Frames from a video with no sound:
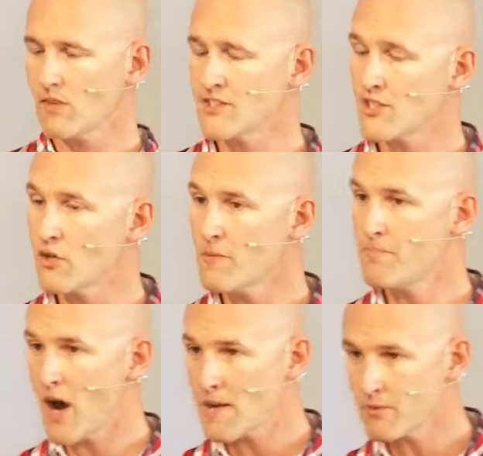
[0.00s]
And so the
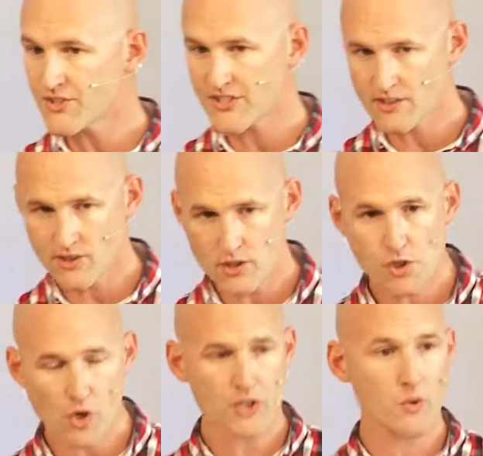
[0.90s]
Bible says to
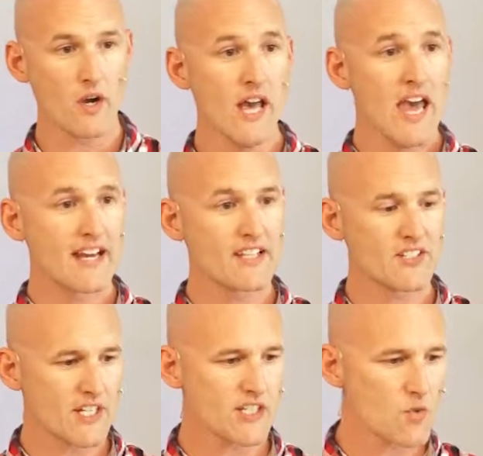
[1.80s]
Joshua, and it
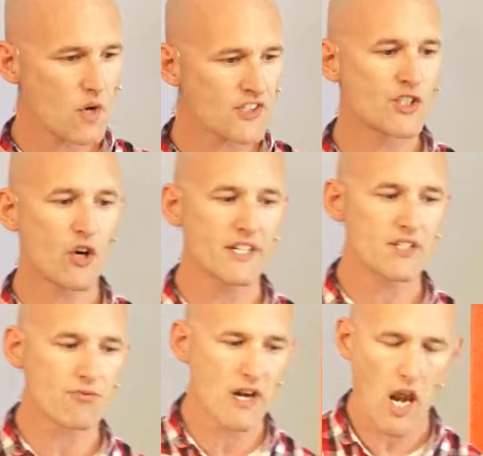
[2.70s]
says to us, God
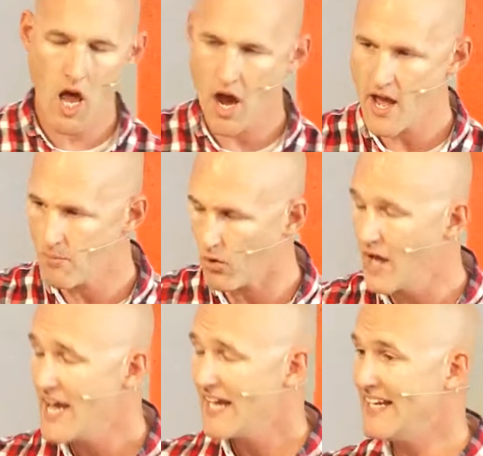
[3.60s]
is reliable.